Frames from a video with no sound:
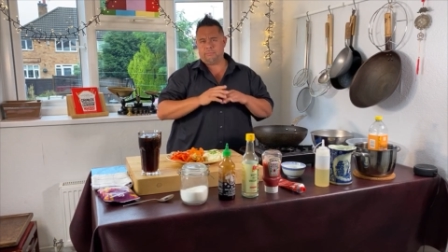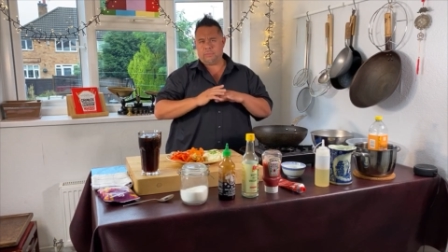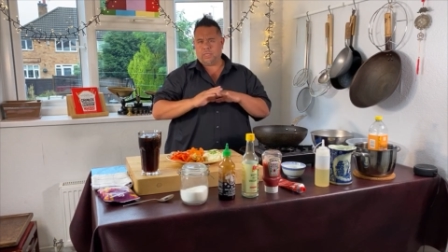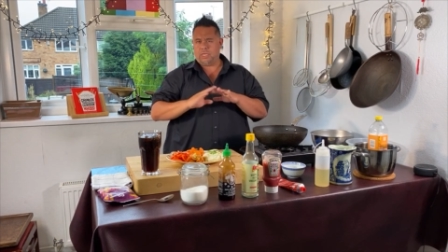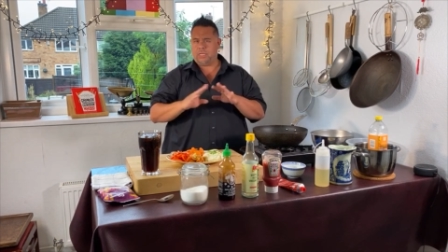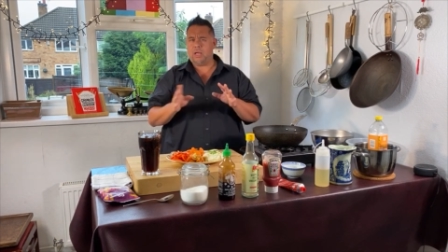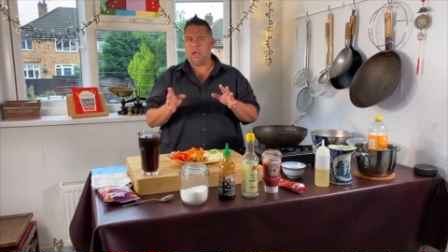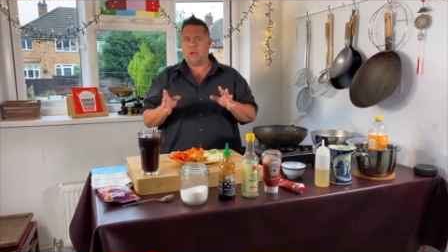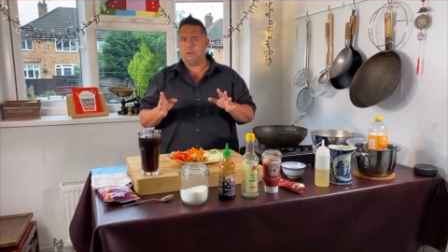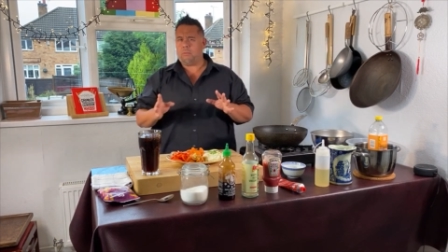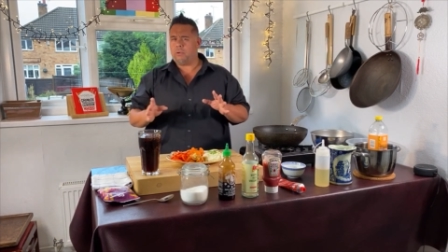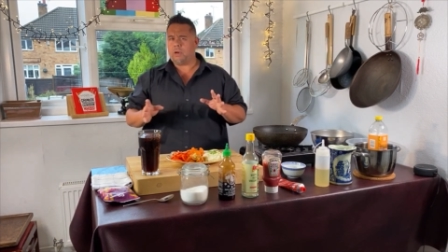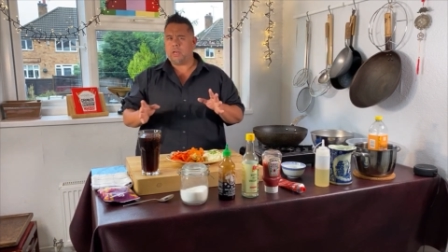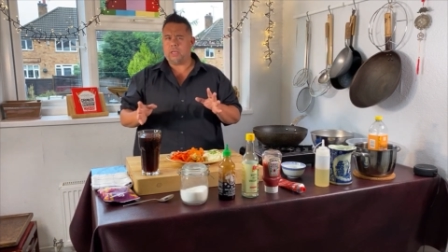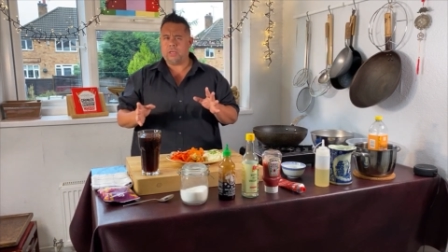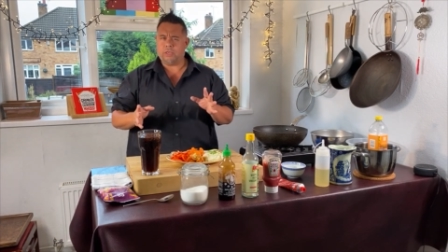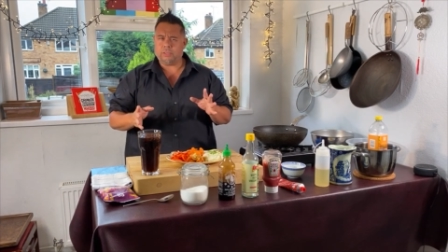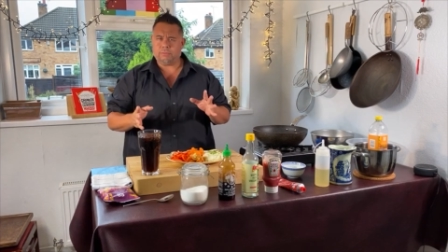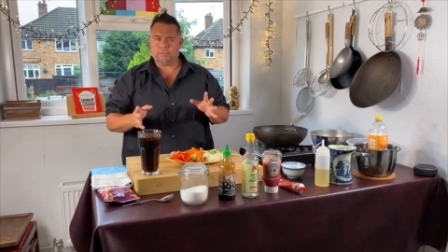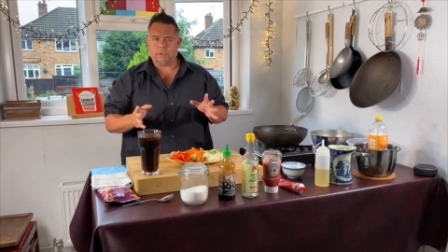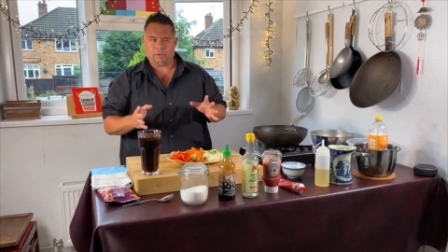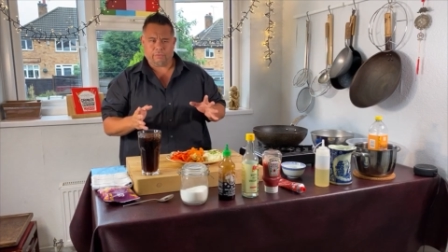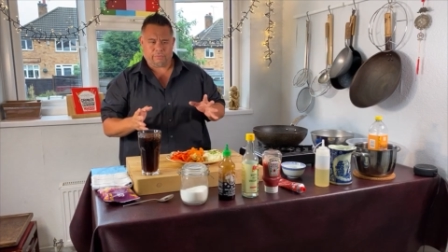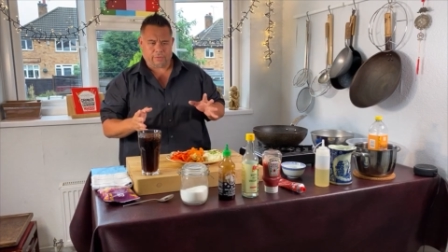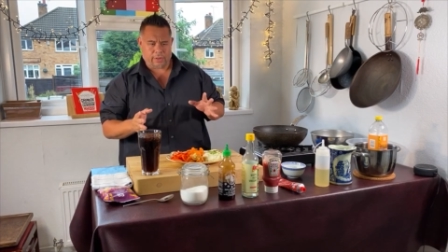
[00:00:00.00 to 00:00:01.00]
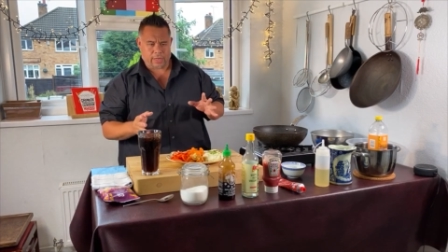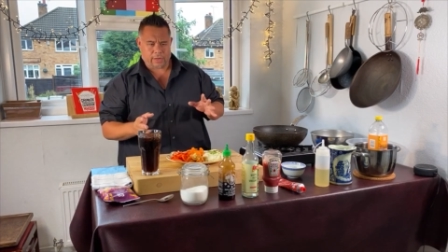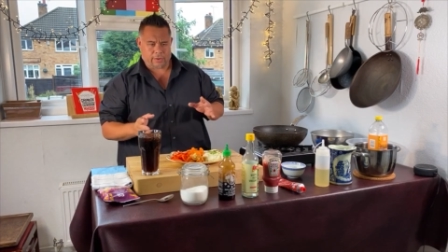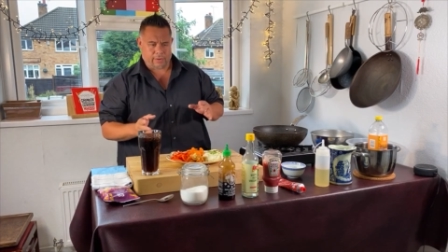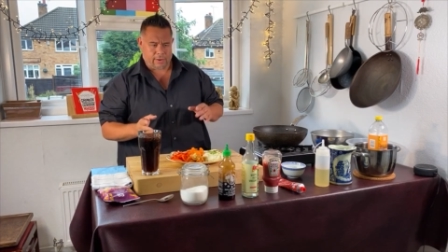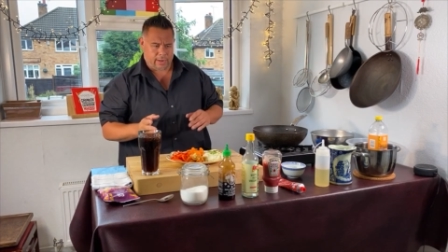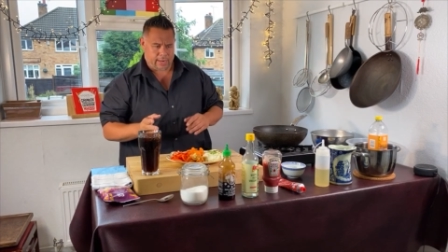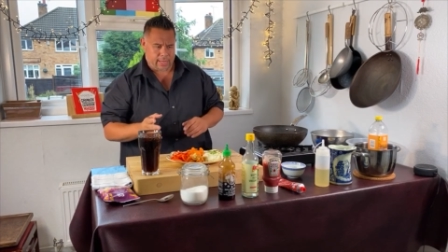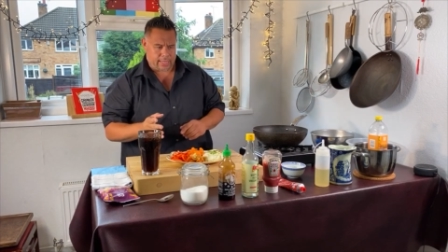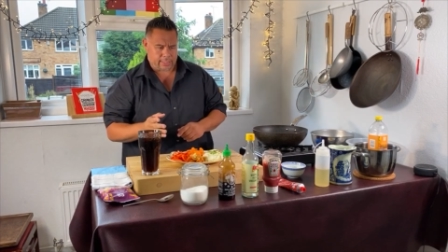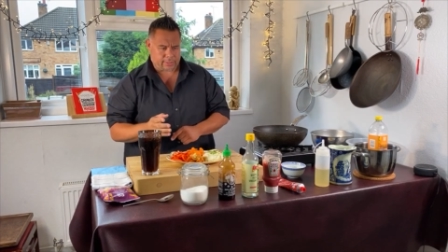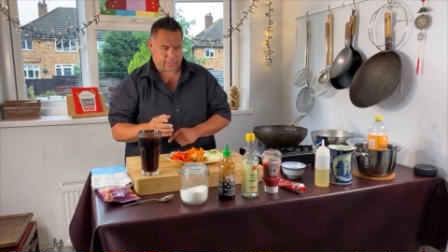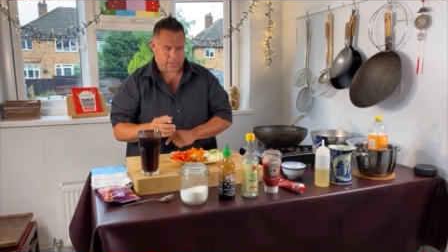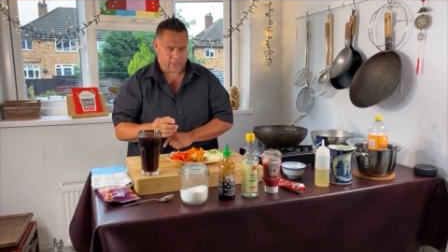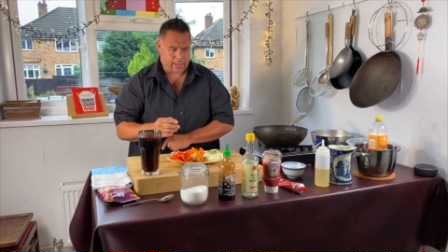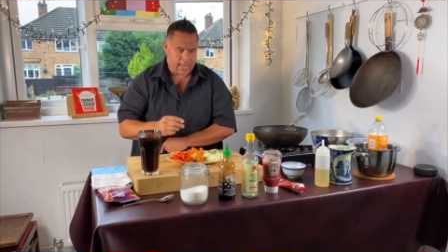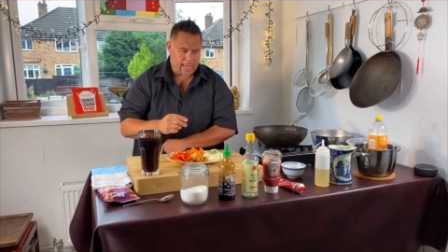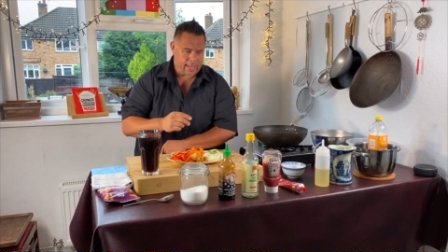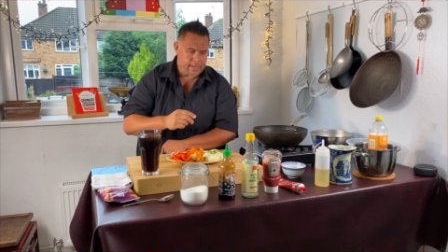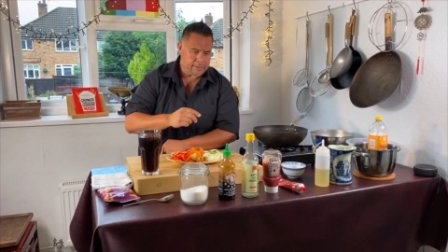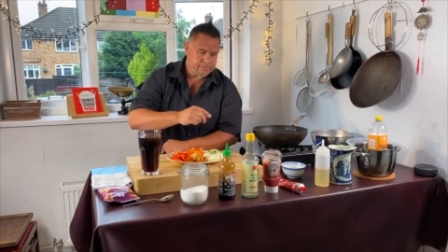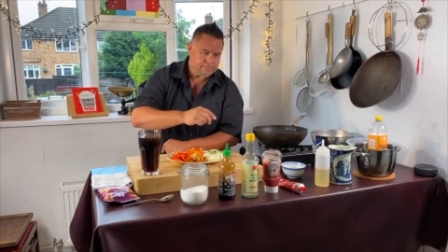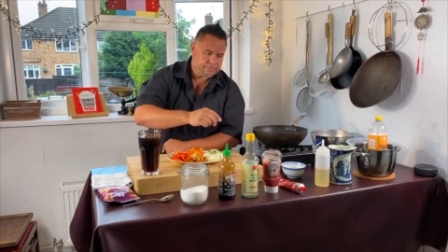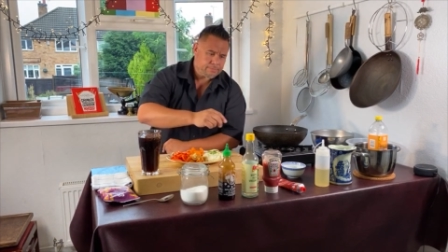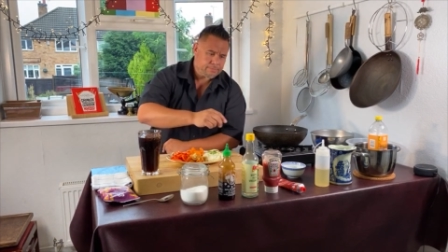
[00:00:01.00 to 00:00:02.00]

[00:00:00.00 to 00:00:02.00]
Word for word: You don't want to use malt vinegar in this, okay?